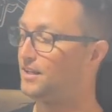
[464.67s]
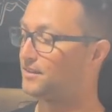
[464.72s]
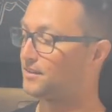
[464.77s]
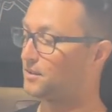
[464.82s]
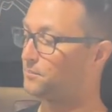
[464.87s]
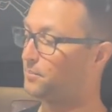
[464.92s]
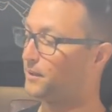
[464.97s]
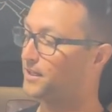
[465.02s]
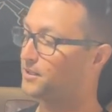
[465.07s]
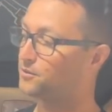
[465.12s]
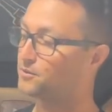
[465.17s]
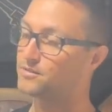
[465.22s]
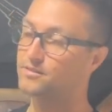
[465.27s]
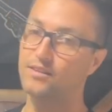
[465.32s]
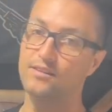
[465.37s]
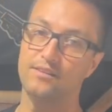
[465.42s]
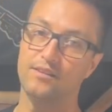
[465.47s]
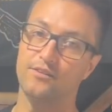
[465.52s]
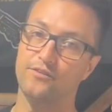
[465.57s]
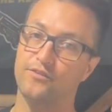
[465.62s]
The bike will
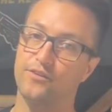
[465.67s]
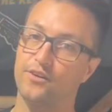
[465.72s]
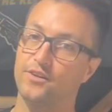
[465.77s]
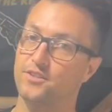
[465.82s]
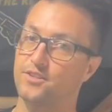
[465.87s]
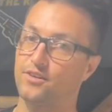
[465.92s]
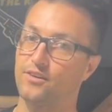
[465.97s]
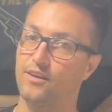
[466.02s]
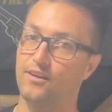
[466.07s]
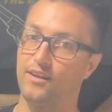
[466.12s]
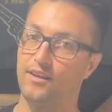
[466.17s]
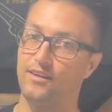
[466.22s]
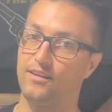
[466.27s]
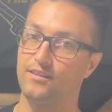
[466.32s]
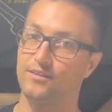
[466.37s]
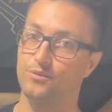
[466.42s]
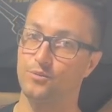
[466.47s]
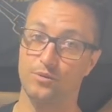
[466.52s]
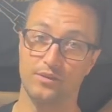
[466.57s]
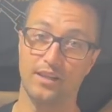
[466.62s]
sit there for
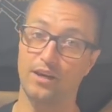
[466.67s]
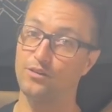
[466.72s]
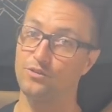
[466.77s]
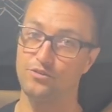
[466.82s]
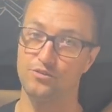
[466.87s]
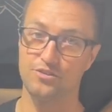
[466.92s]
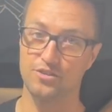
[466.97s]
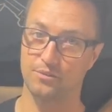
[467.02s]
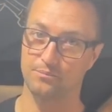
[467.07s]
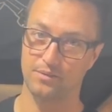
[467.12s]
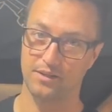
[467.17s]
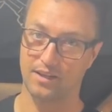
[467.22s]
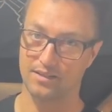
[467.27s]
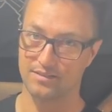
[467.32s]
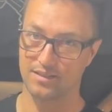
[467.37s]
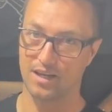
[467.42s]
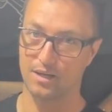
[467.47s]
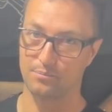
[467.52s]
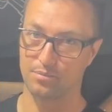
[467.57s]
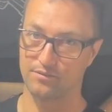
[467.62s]
eternity without you jumping on
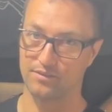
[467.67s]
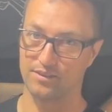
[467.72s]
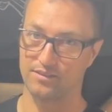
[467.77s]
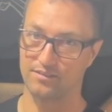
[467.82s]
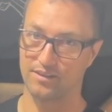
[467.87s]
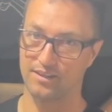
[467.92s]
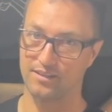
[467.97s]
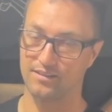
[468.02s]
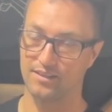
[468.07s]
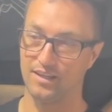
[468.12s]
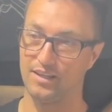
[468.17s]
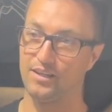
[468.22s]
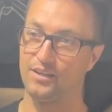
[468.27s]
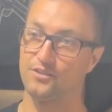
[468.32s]
top of it, right?